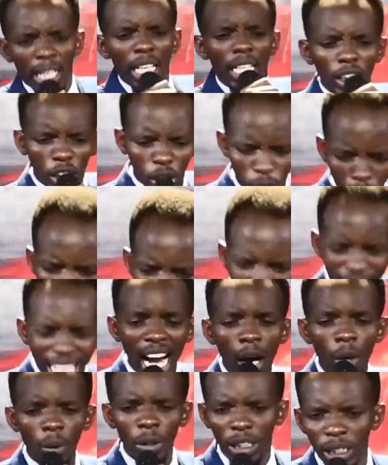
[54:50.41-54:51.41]
In
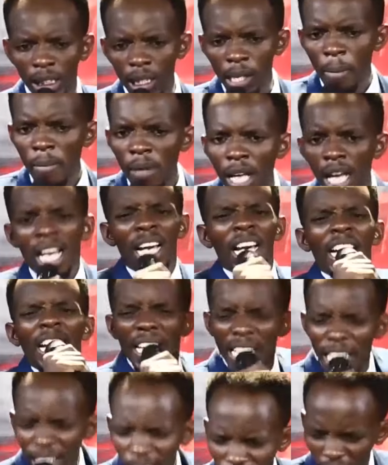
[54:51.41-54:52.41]
Soldout,
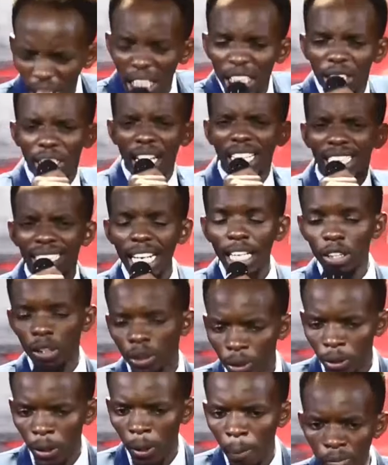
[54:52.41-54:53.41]
increase the
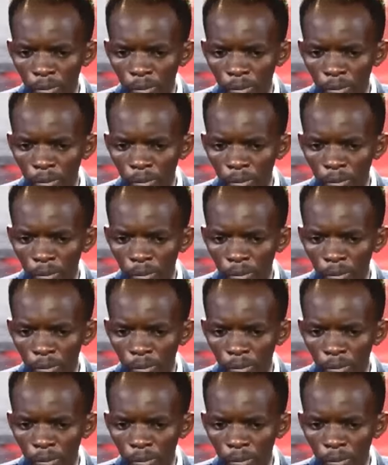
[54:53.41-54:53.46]
grace